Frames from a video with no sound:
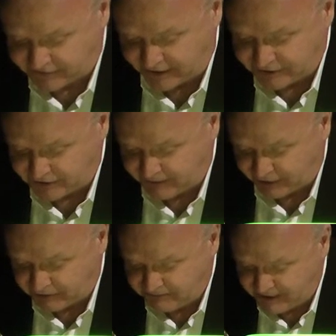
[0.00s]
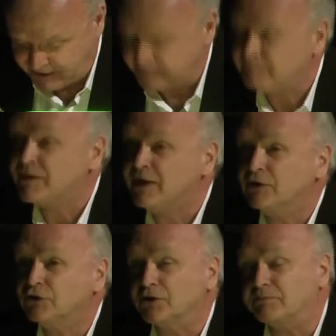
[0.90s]
discussion about the medium
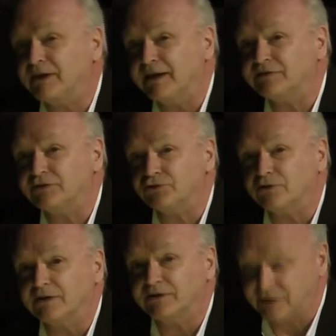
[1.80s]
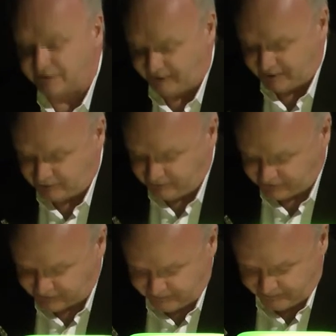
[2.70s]
took place in journalistic
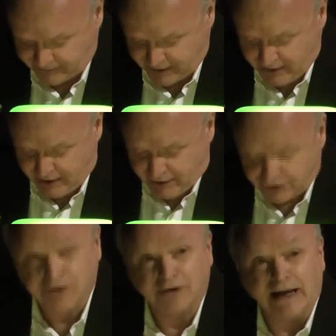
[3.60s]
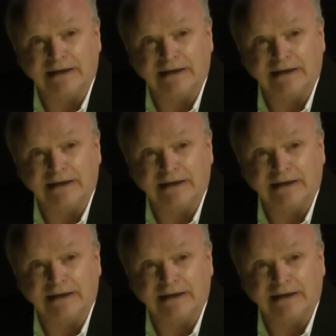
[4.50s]
venues? Through the